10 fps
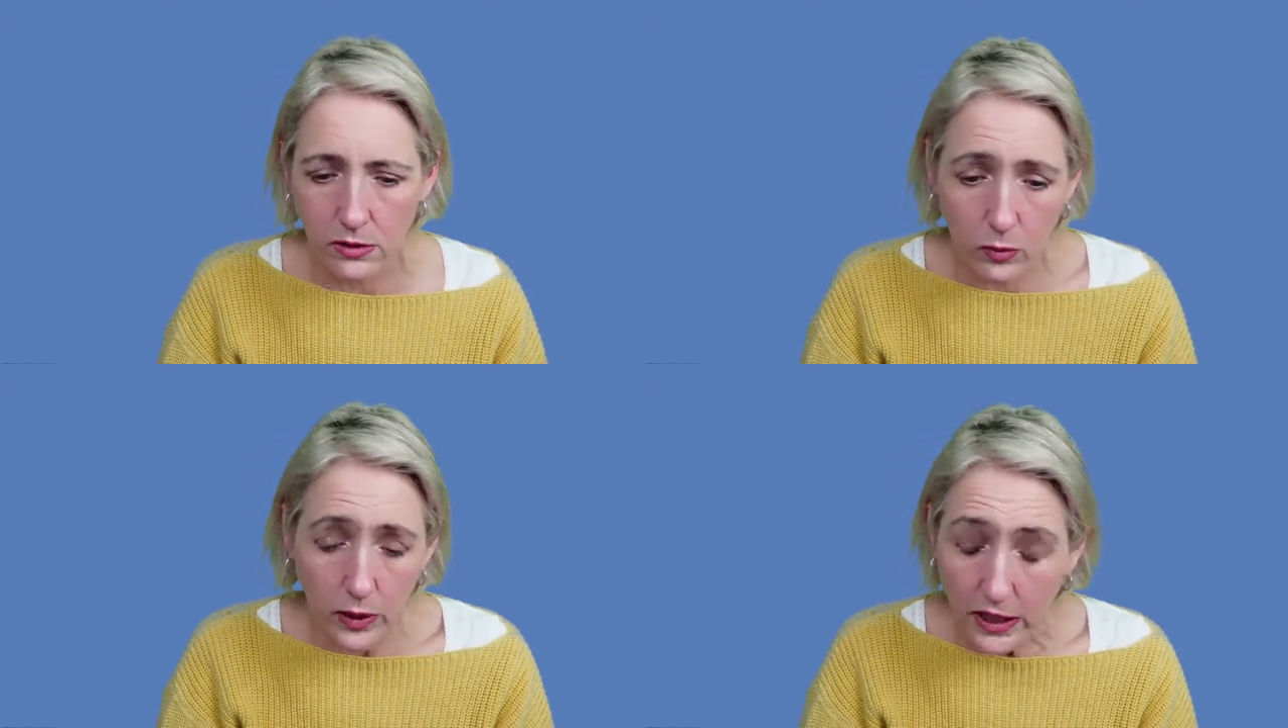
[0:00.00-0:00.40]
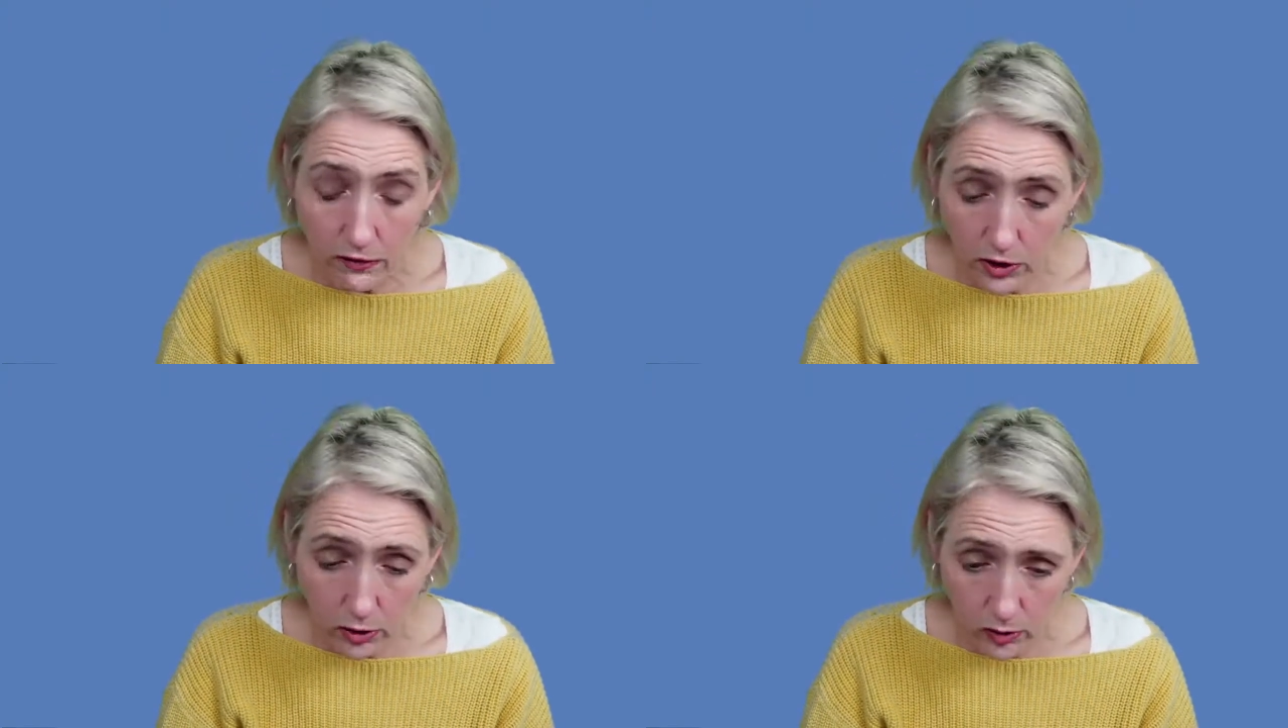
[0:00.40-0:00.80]

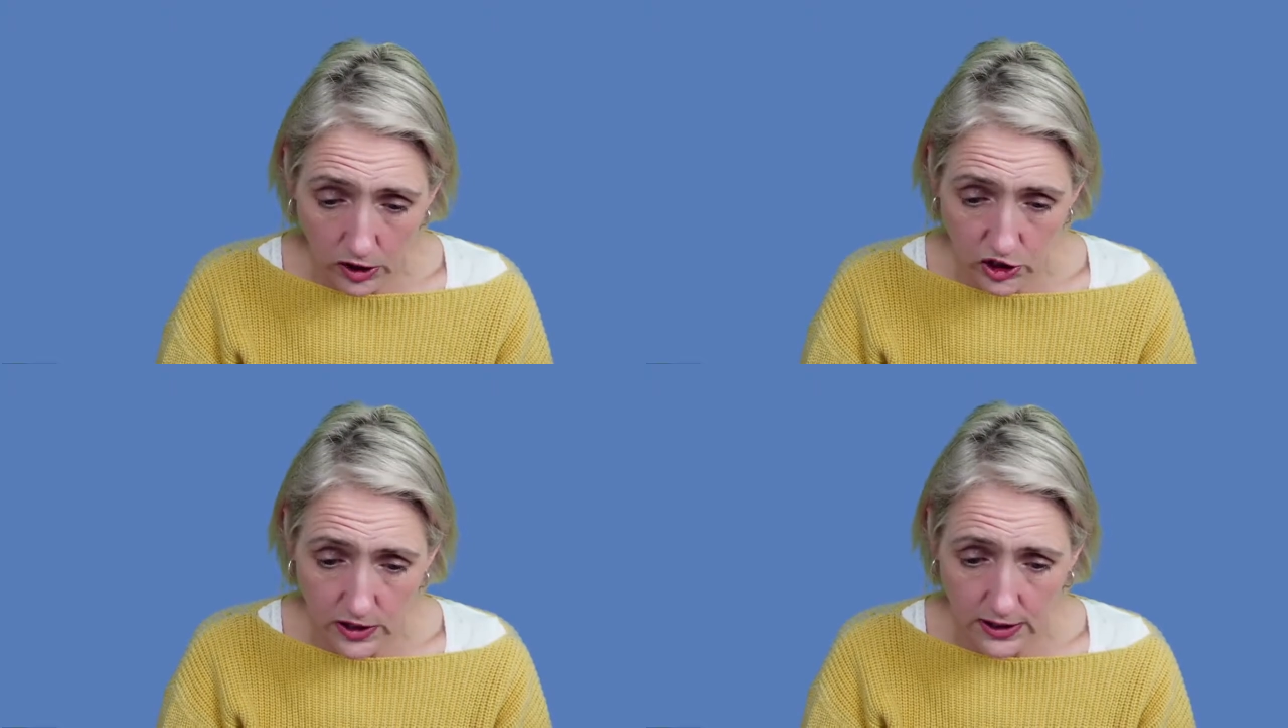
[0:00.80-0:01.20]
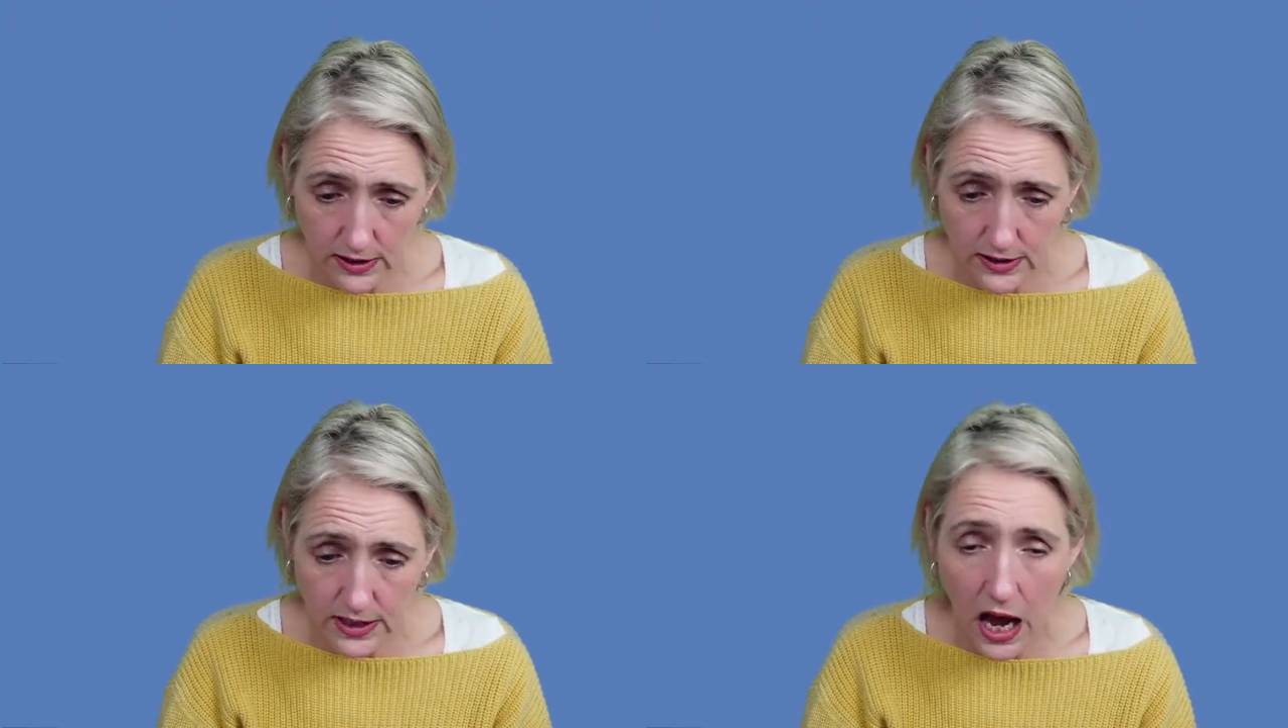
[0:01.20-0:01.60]
whenever you watch
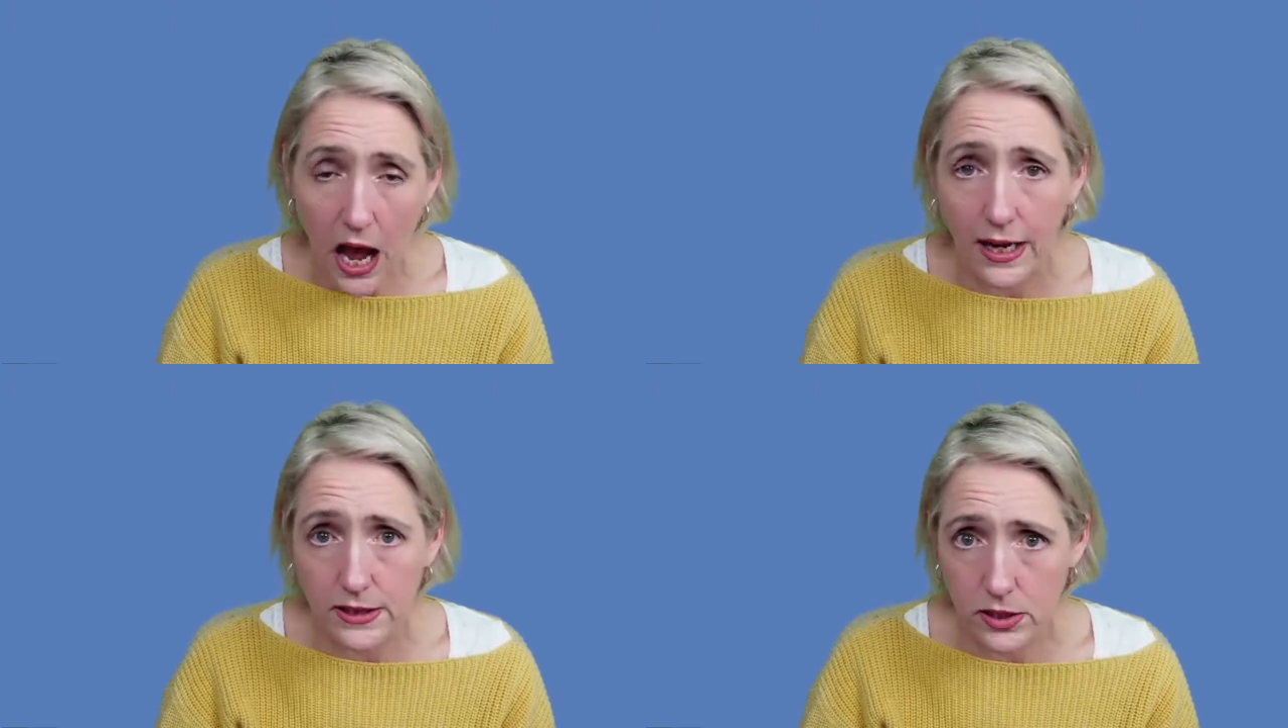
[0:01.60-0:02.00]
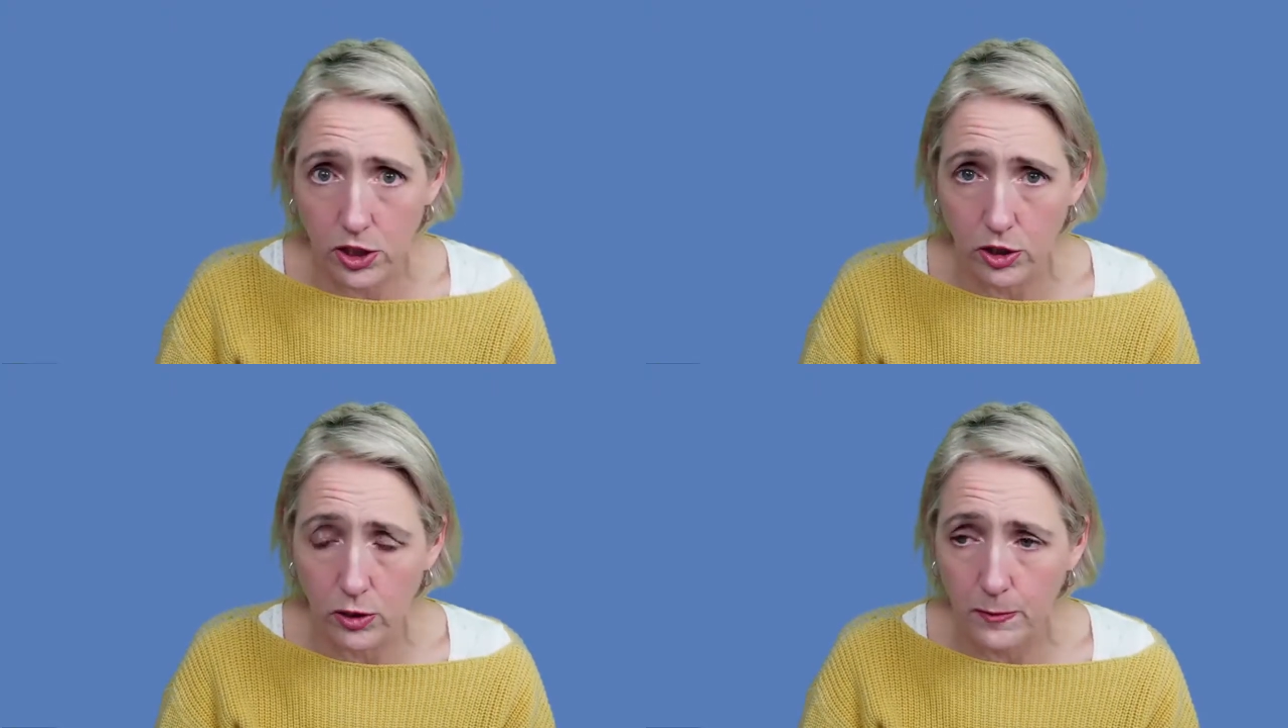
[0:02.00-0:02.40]
this,
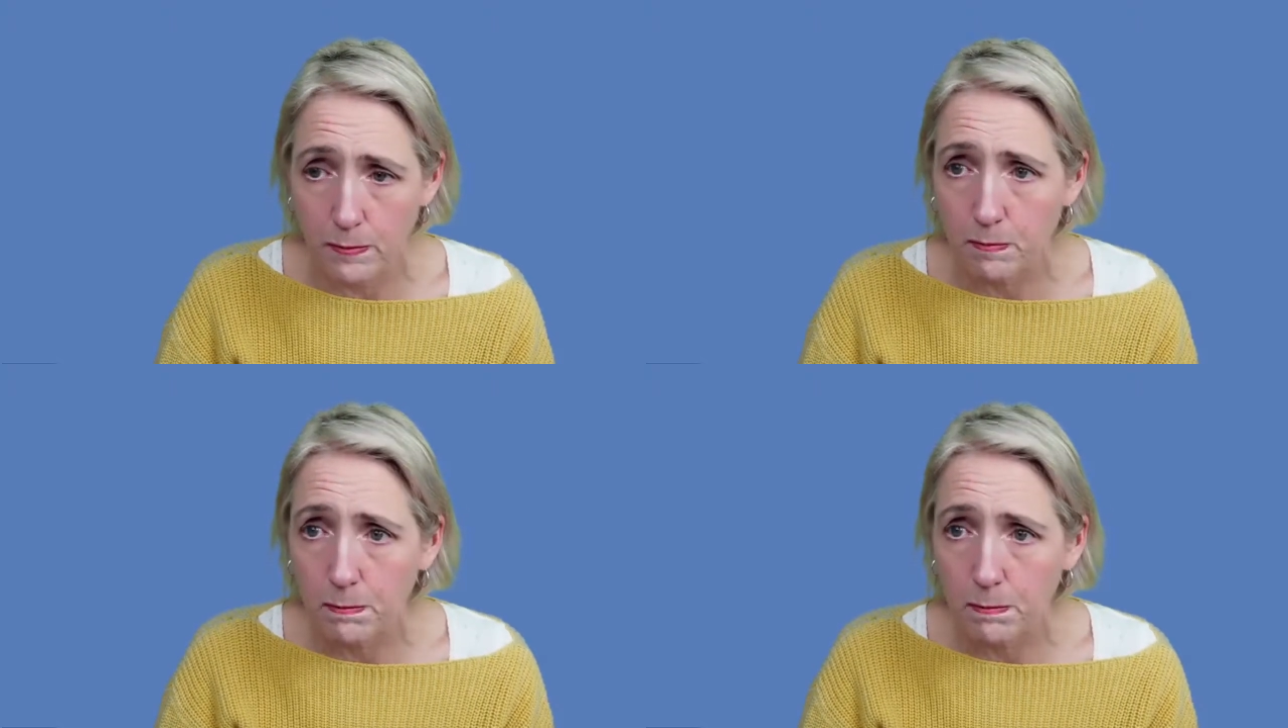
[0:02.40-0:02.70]
ask you,